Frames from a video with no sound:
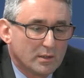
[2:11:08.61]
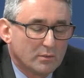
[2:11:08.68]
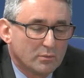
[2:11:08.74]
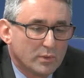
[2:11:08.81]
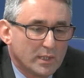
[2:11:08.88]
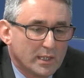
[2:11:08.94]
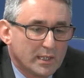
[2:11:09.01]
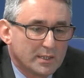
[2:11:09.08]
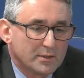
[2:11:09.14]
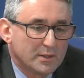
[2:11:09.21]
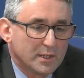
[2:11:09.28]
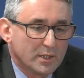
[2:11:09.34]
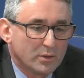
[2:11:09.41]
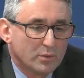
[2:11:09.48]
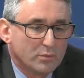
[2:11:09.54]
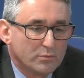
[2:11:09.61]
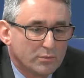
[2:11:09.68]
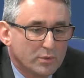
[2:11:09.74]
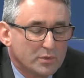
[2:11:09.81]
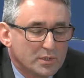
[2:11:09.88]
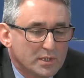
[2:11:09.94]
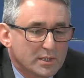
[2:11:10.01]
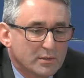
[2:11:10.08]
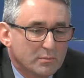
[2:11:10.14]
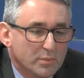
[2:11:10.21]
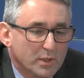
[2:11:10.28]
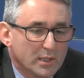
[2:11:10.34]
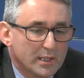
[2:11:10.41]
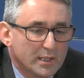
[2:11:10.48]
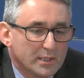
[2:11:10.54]
we had no route to
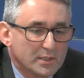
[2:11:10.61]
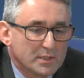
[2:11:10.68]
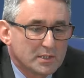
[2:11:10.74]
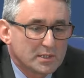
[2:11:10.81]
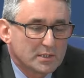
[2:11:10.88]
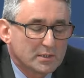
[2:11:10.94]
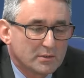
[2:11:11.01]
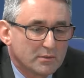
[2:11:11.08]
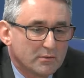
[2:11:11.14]
compliance